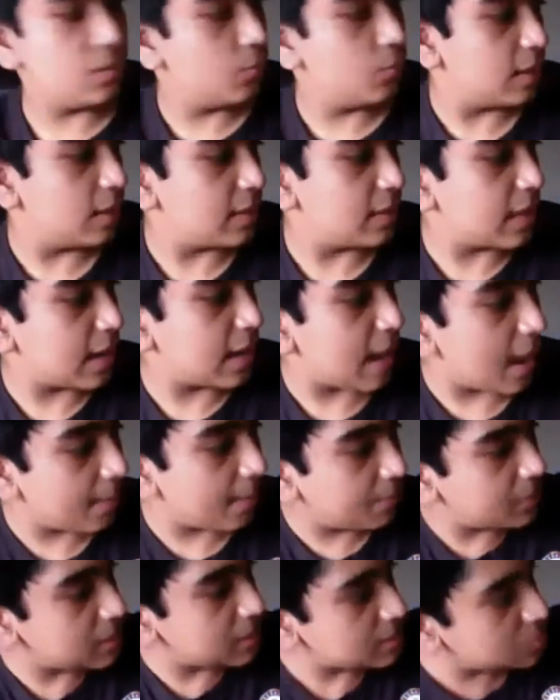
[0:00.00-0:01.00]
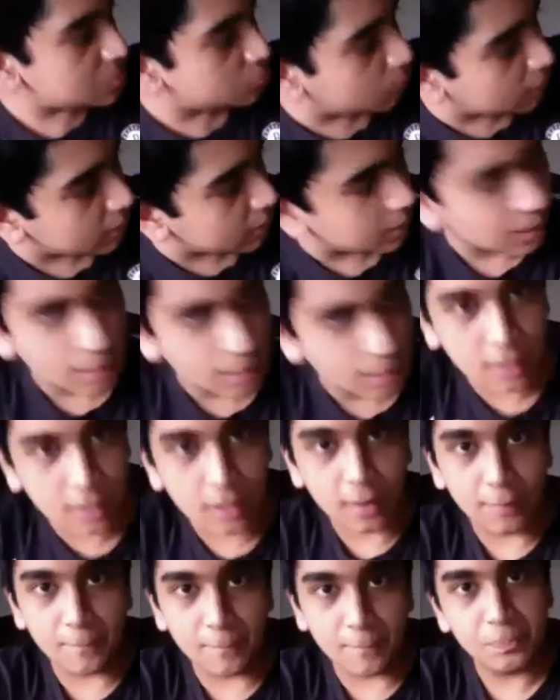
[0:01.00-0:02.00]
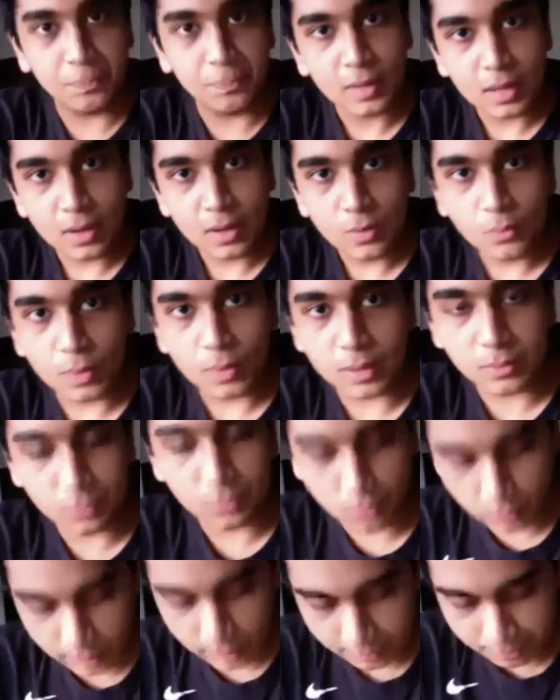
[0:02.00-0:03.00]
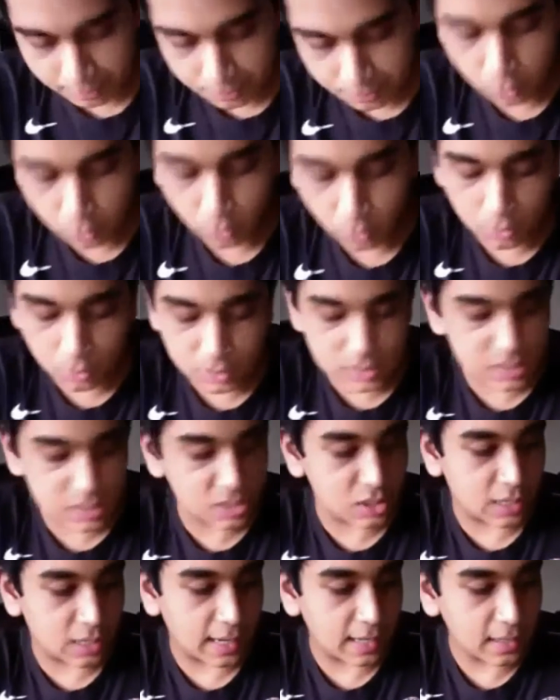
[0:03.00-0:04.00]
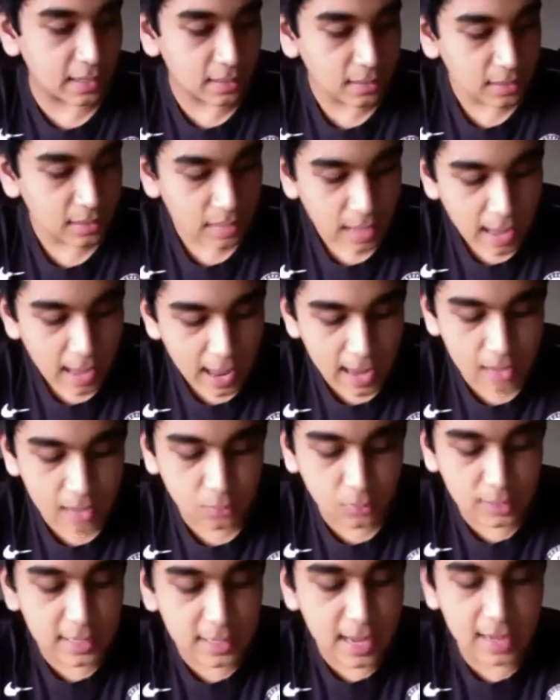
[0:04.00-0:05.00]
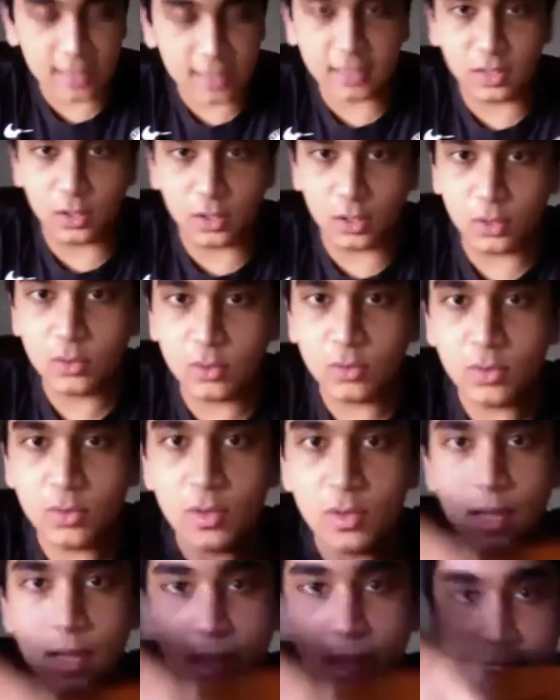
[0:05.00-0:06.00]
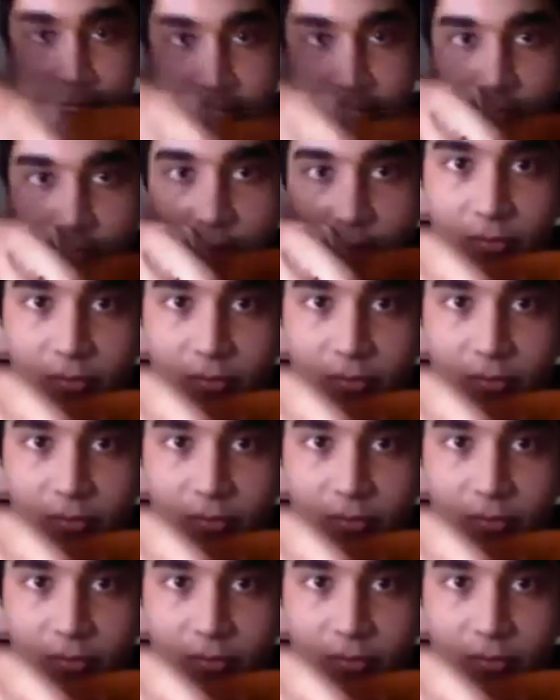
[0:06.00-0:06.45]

that happens, when we pull the string and we let it go, it's gonna